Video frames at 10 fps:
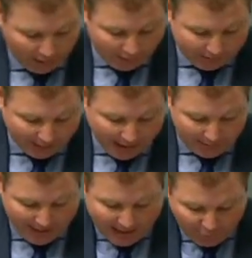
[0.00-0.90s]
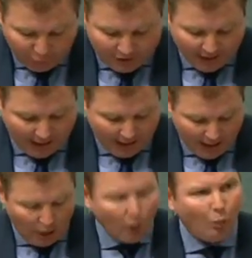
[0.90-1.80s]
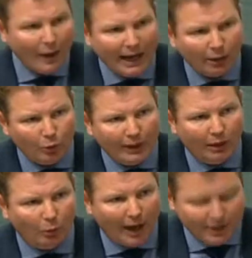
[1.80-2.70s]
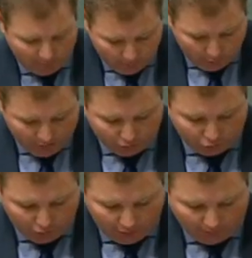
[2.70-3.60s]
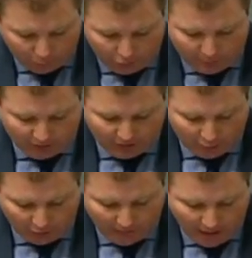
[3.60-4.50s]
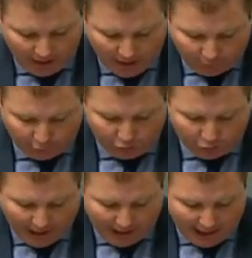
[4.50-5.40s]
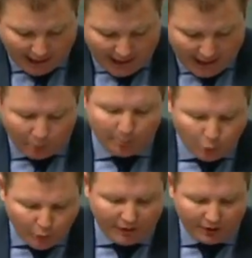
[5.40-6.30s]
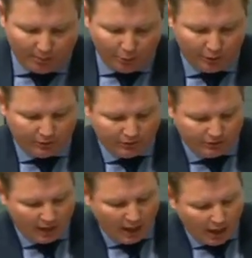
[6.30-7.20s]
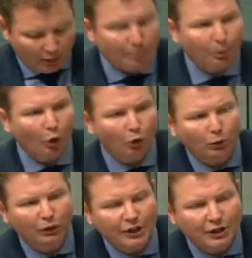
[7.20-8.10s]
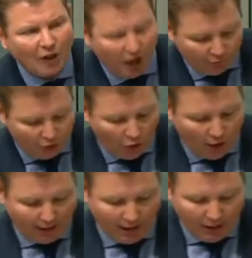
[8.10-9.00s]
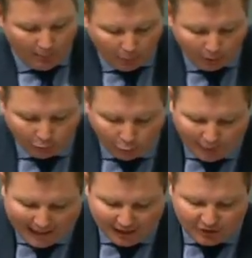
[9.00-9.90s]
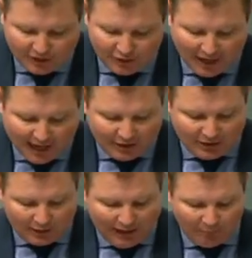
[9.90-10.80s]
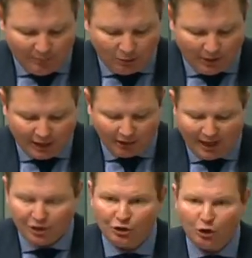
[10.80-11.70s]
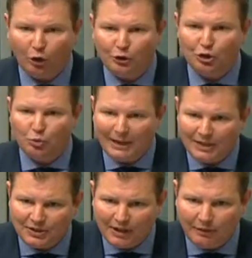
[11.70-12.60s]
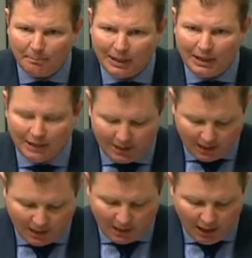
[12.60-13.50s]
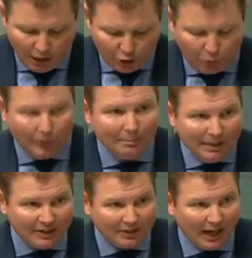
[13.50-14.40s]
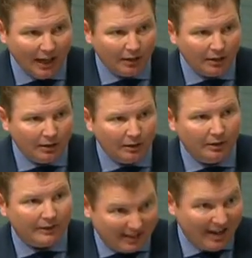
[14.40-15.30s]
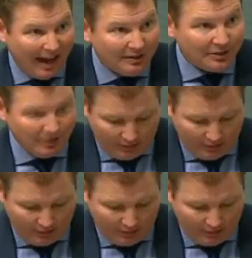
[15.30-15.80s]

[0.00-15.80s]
red tape. Every day we are looking at ways of building a strong and prosperous economy for Australia and removing the burdens. A report released overnight by Deloitte Access states that government regulation costs $27 billion a year to administer, that's us,